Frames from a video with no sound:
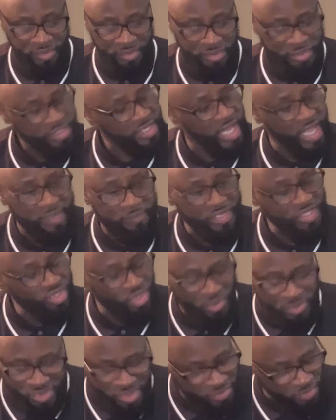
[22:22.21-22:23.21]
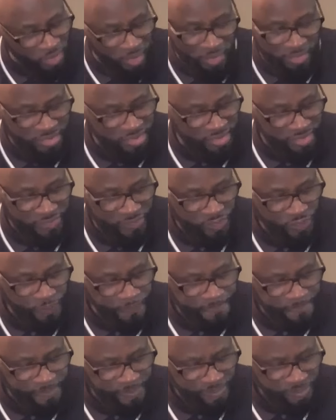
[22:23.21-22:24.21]
Come came on. and took the cross. Come
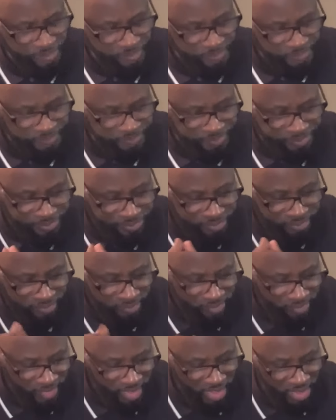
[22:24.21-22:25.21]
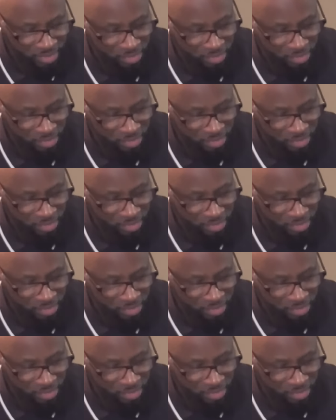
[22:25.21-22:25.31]
on. Come on, Pastor.